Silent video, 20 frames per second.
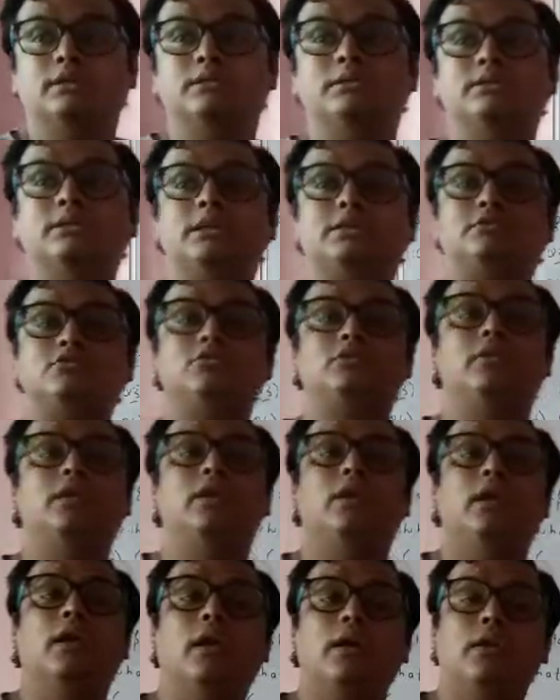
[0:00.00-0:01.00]
This
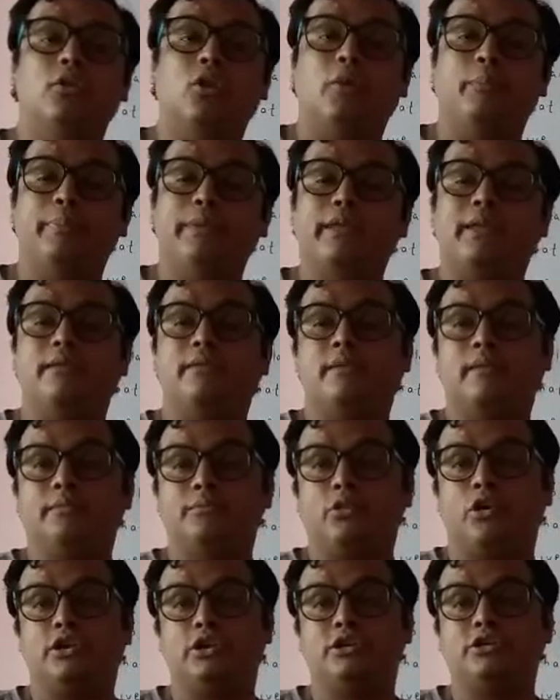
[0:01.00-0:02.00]
topic is an
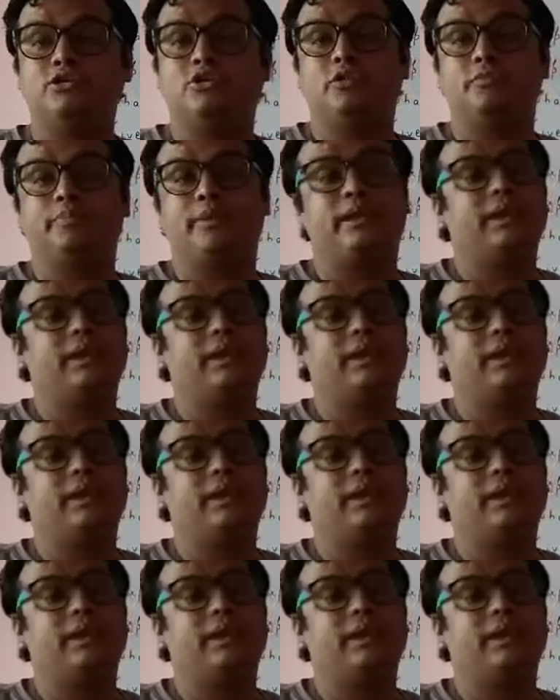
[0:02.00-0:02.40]
important topic